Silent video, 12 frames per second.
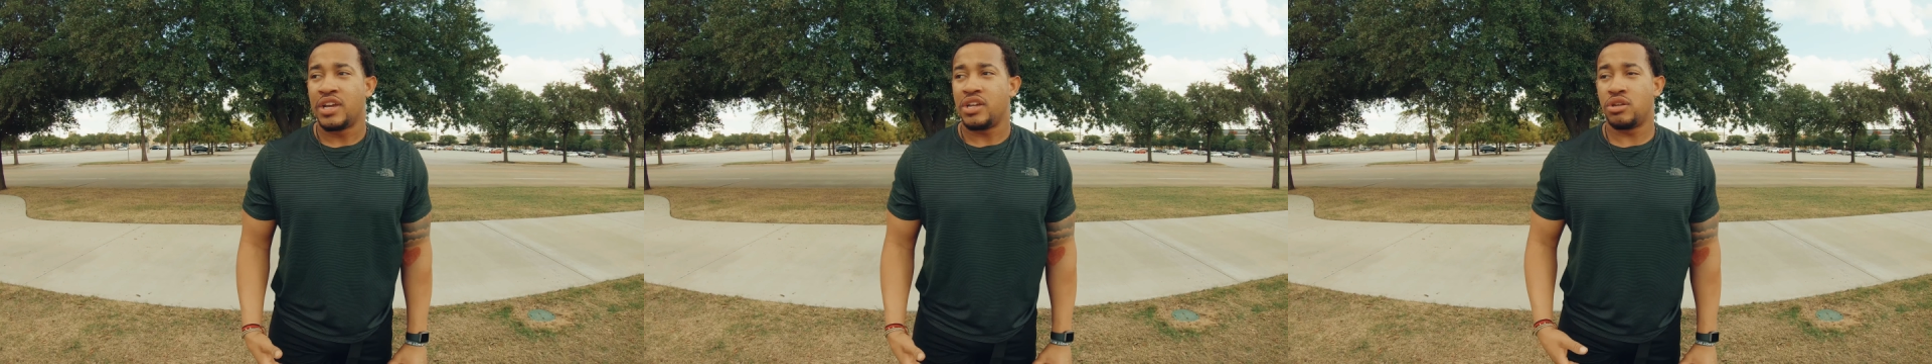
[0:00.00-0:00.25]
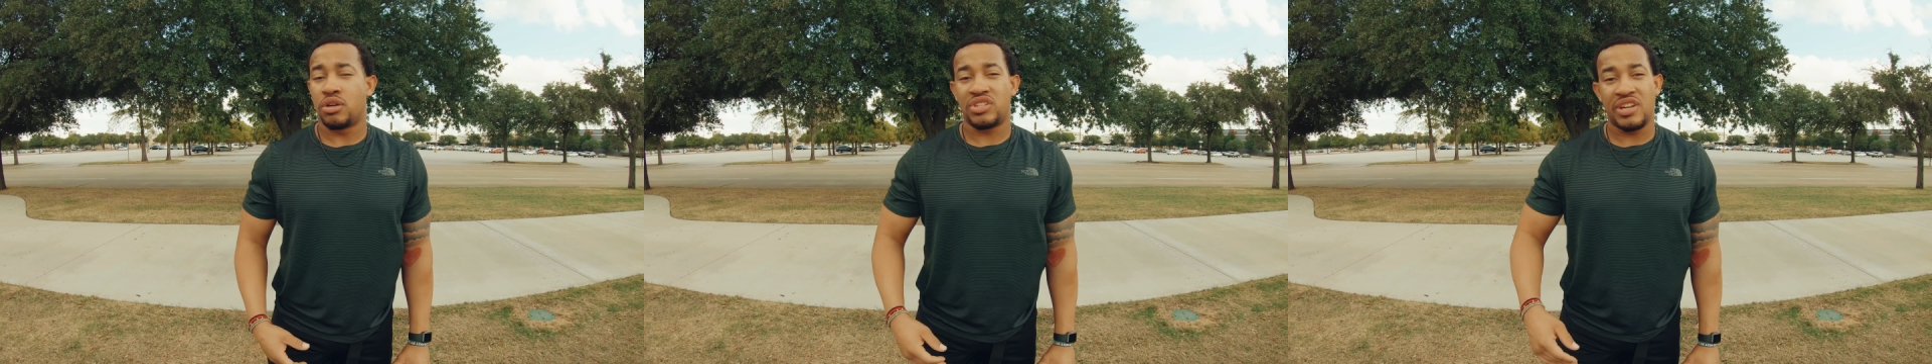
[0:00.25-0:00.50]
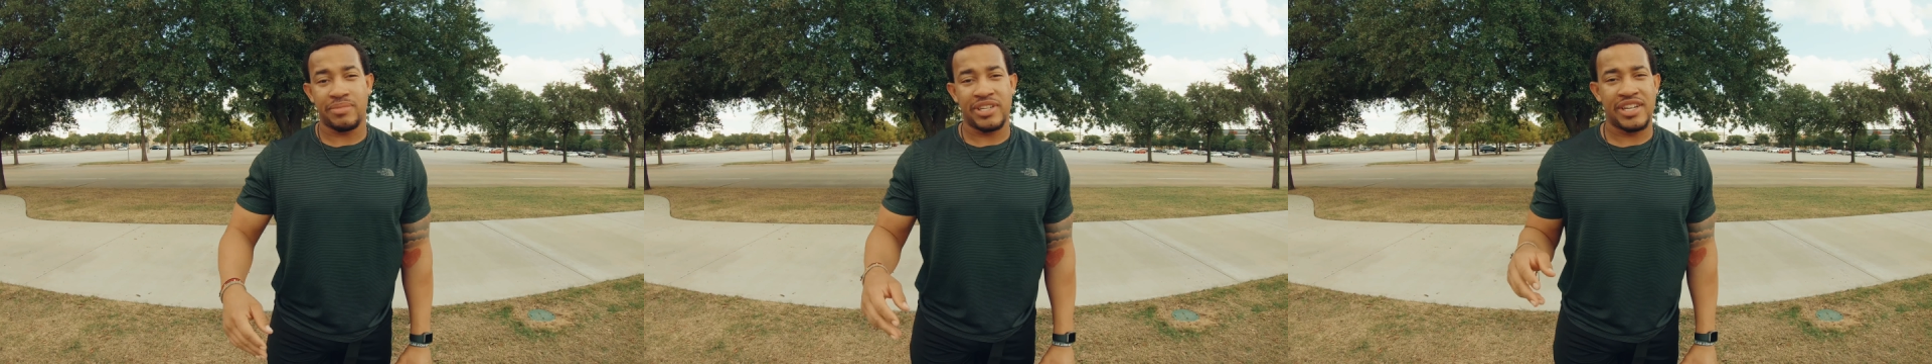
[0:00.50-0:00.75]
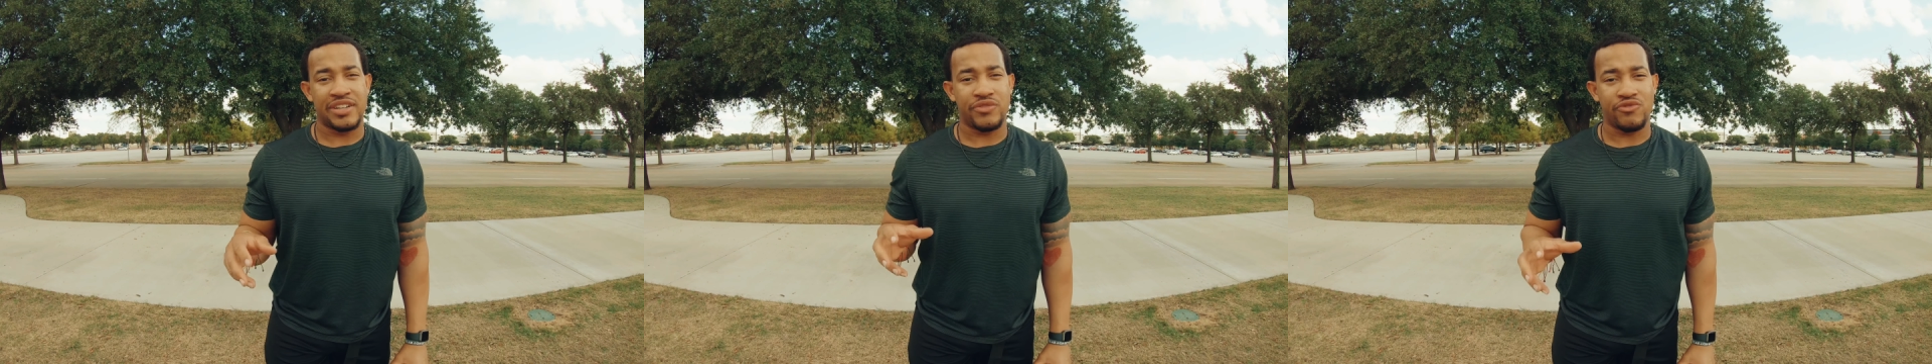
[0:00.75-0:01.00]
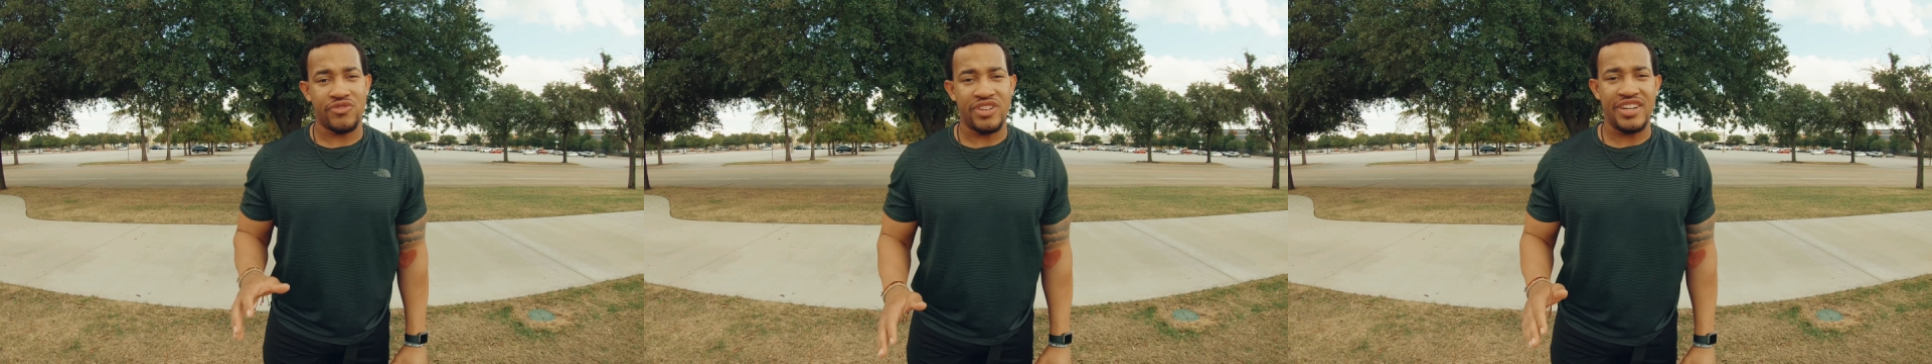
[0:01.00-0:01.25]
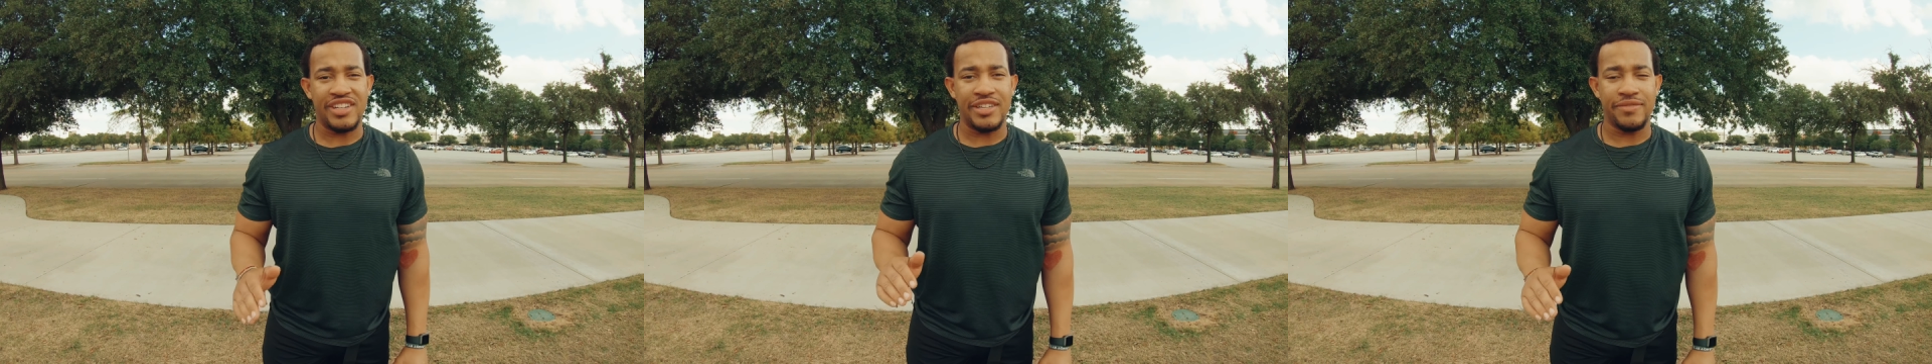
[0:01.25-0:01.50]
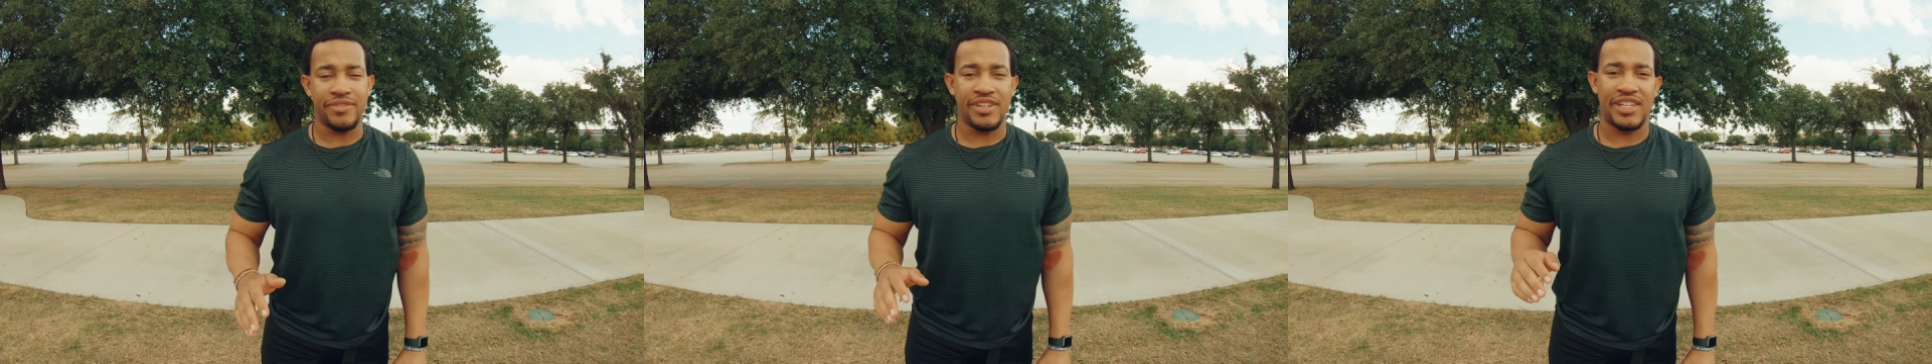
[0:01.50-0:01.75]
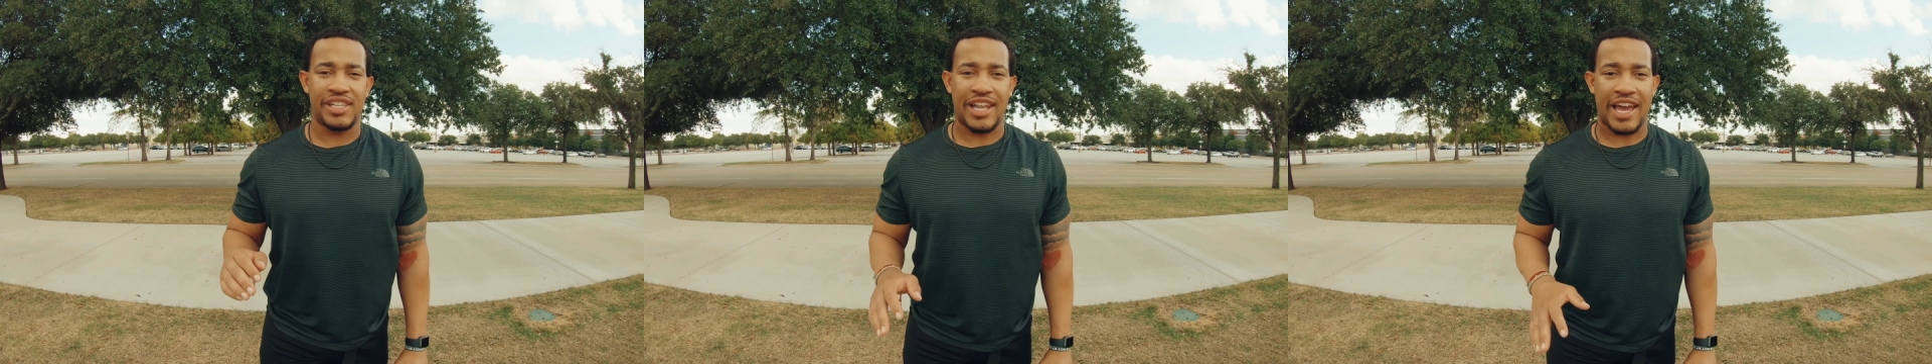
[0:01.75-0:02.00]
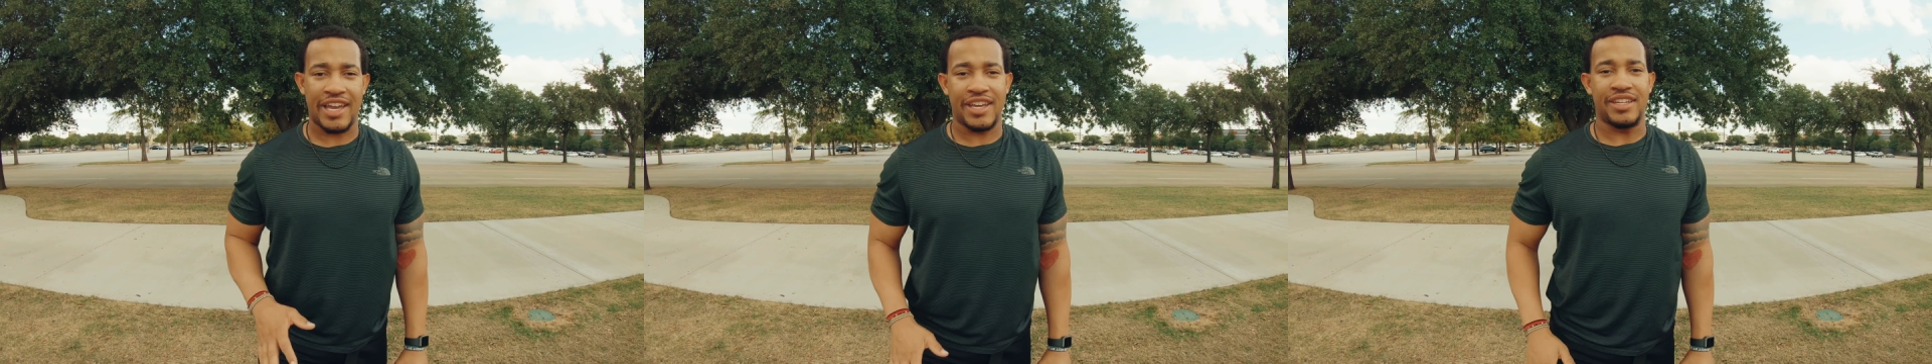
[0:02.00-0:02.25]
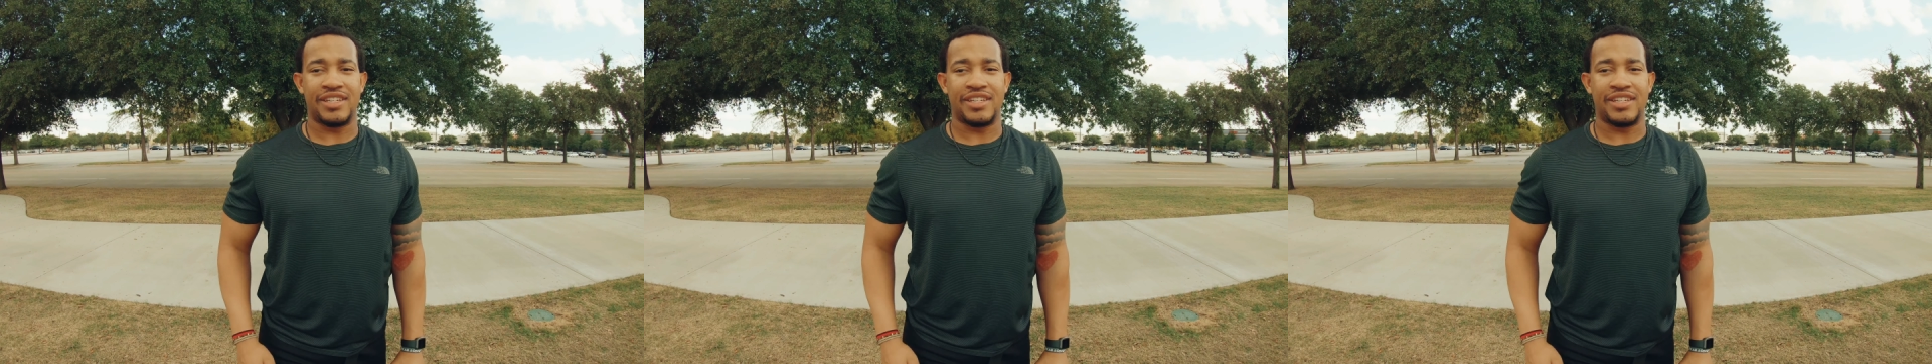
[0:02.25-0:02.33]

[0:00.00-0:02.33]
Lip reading: You know, something that's really, really light.